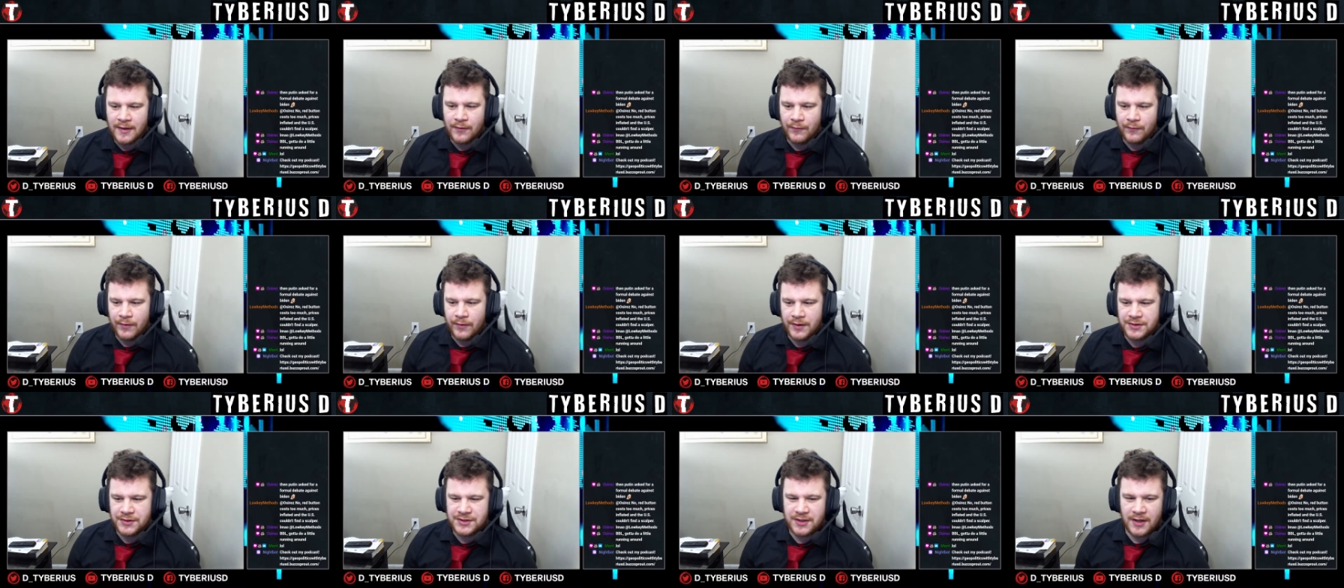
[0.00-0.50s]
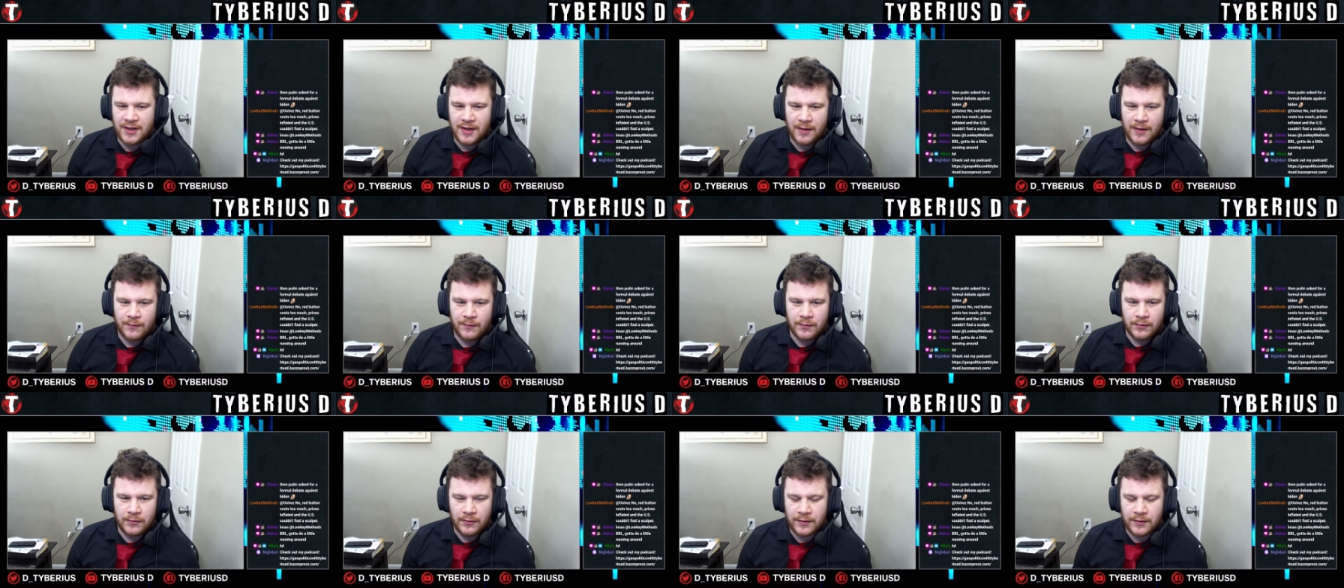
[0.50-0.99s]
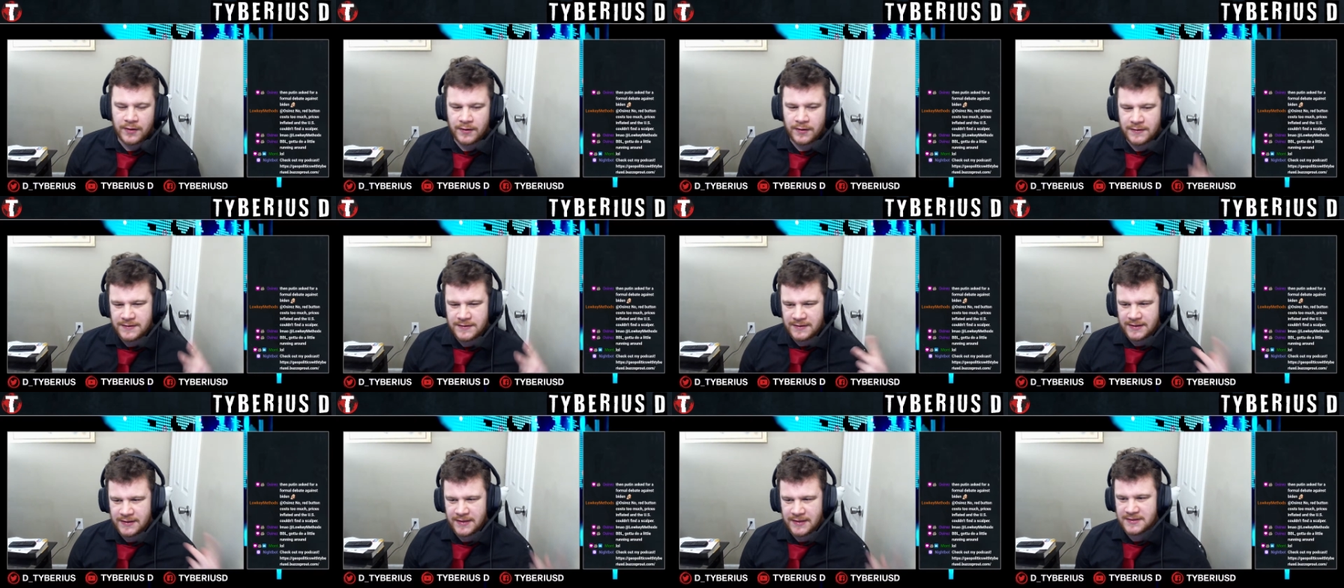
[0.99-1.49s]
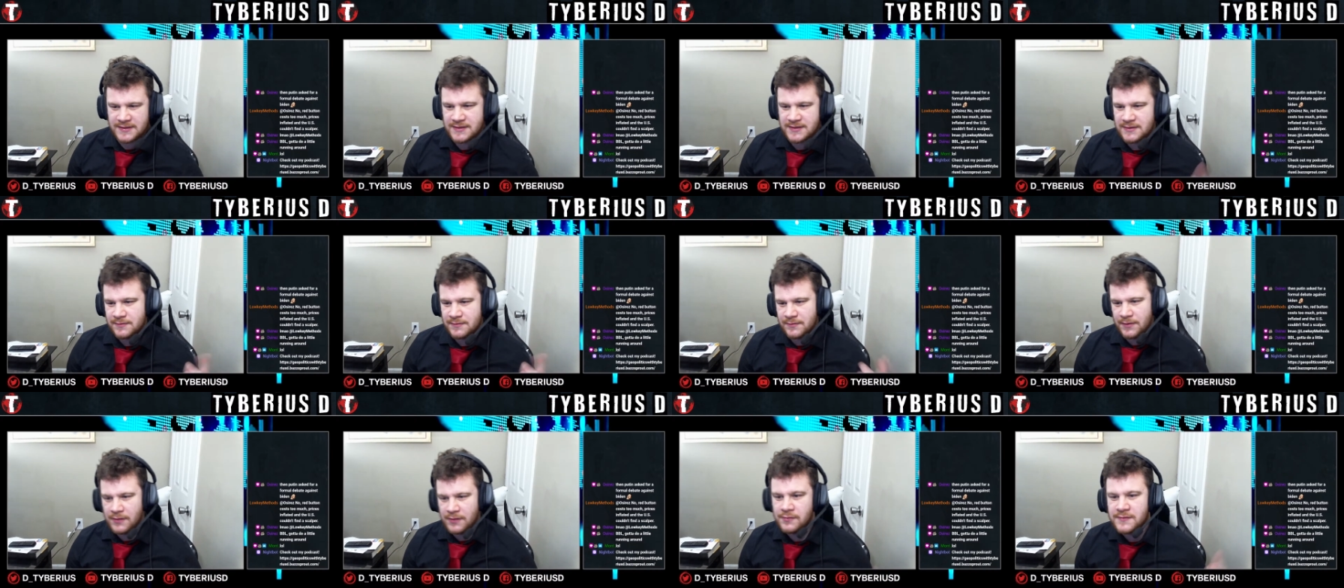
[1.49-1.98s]
which we're looking to get
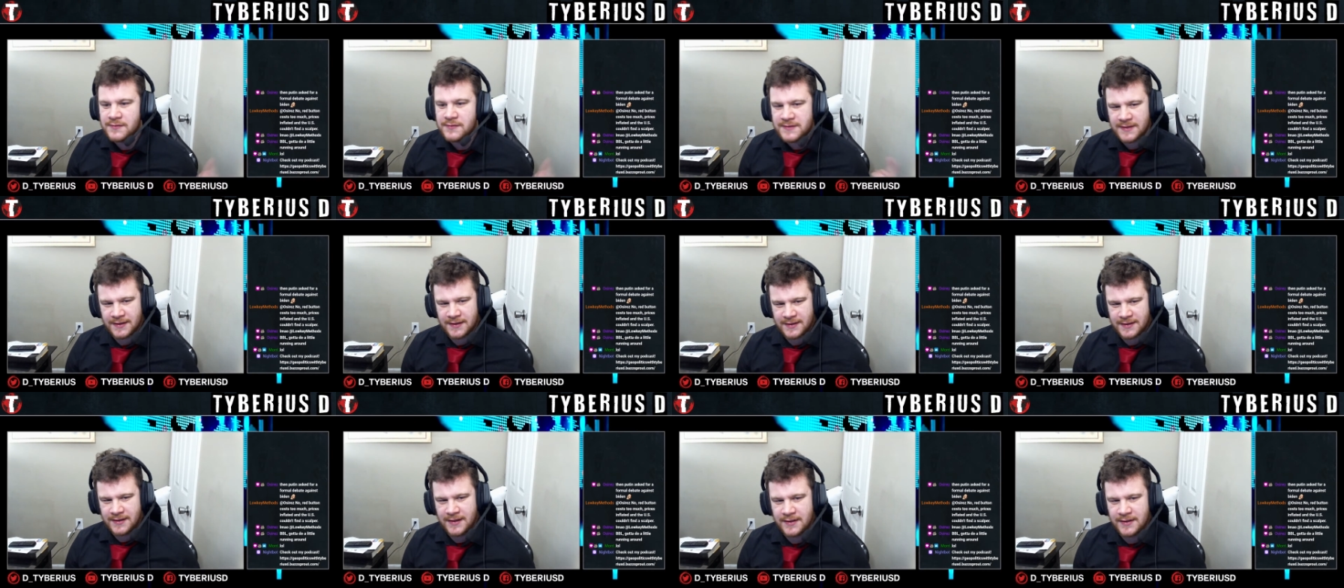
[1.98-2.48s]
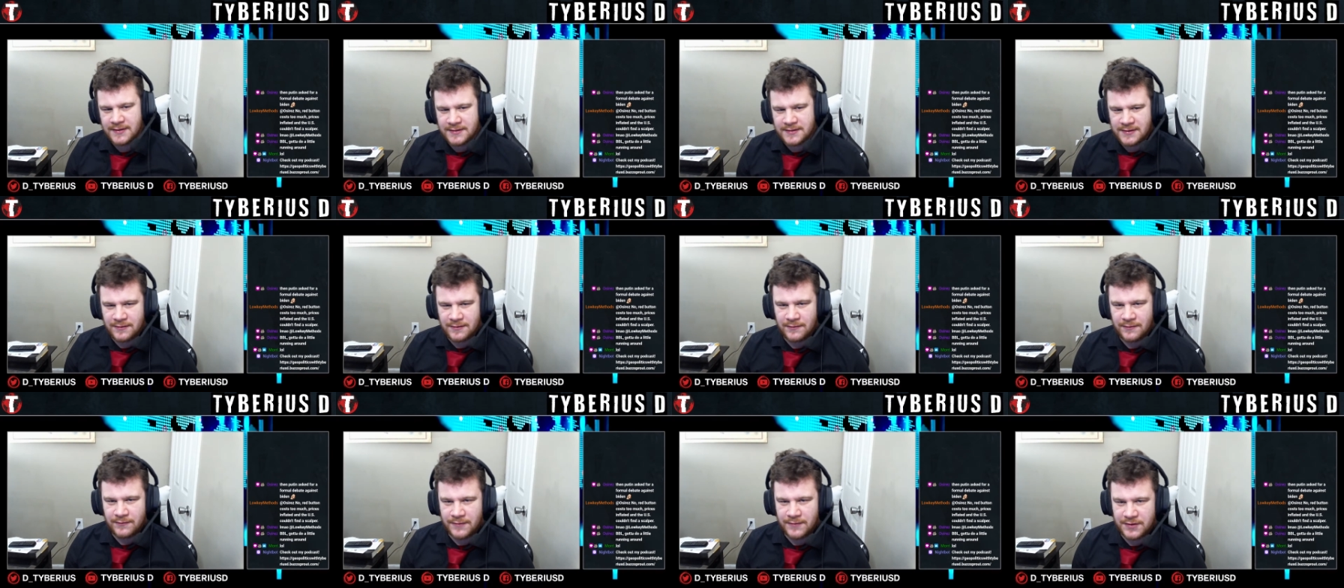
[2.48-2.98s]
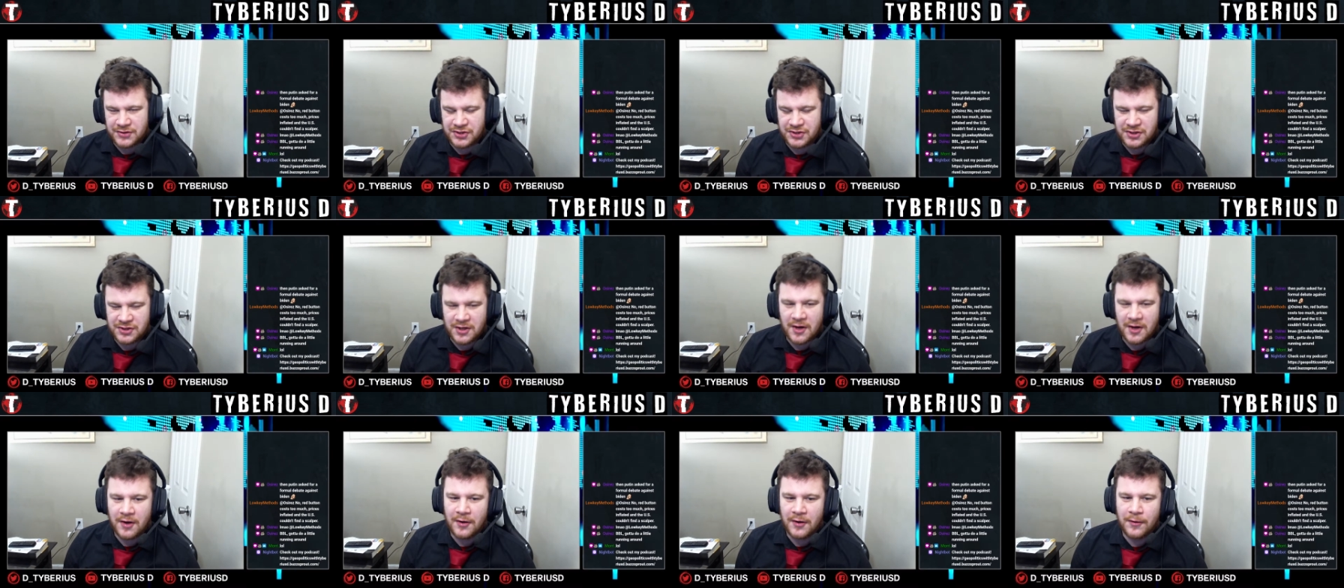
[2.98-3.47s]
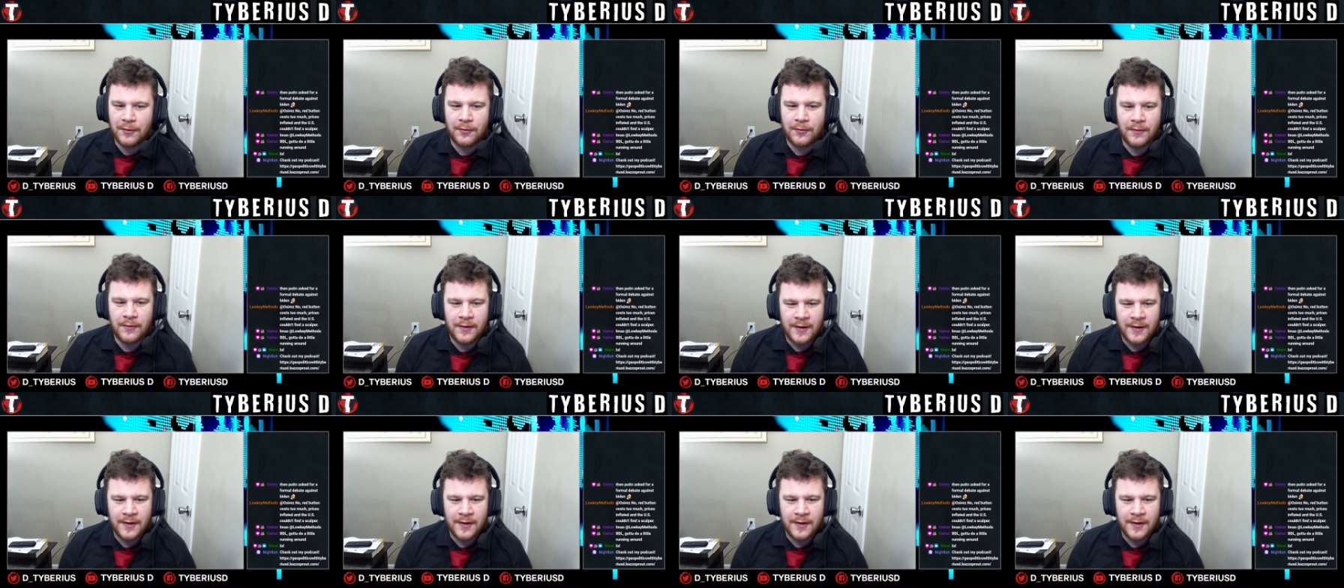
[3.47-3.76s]
some music into the show.